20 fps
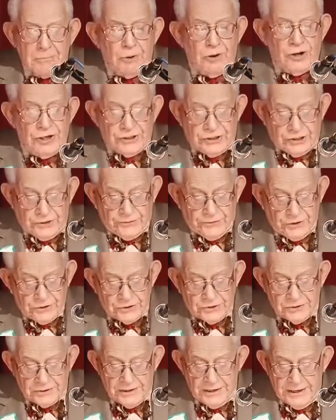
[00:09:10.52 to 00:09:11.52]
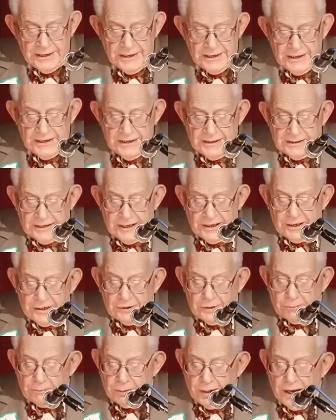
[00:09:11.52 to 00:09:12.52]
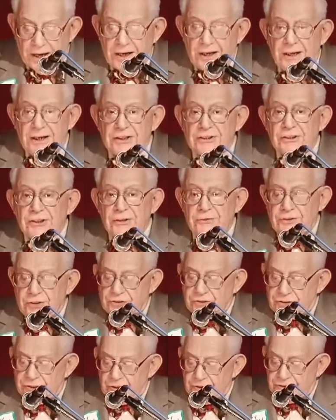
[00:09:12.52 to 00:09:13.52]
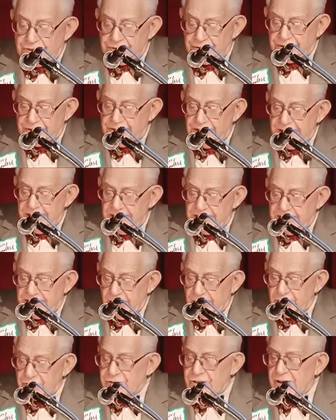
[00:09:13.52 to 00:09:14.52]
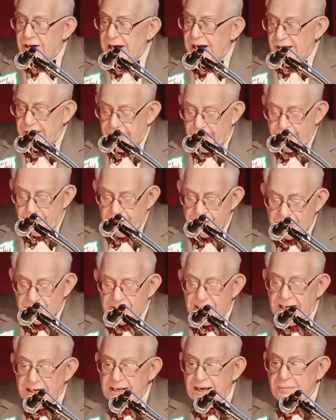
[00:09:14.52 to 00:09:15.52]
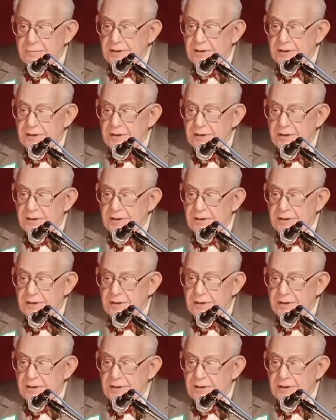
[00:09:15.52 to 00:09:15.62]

points of view that are the product of the social culture out of which they